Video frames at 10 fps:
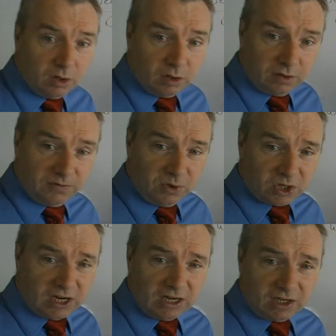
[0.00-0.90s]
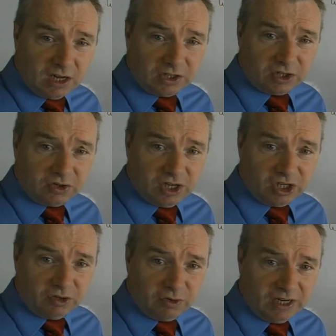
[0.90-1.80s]
Diffusion and the
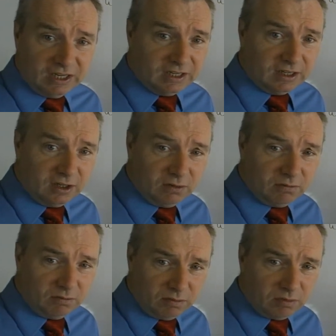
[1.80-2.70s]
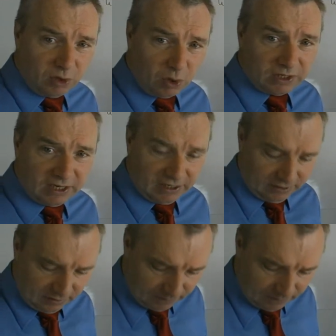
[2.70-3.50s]
concentration gradient go together